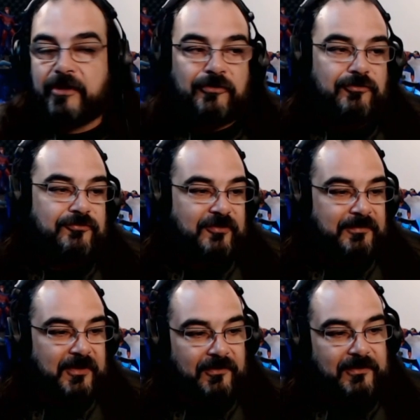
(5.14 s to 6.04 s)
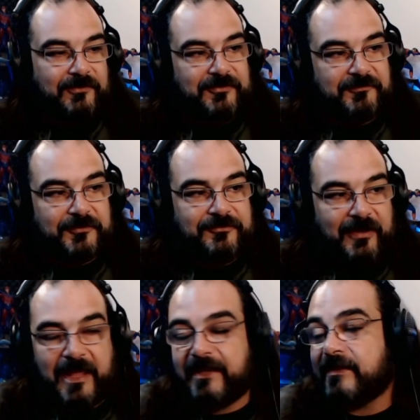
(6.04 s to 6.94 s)
going to do something a little different
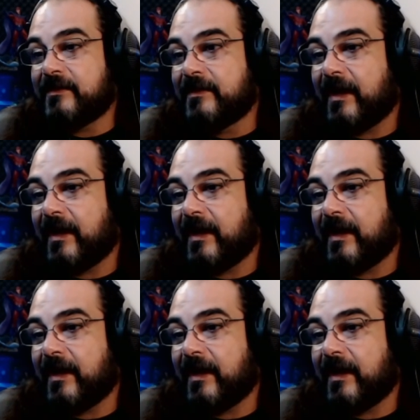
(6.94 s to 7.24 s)
today.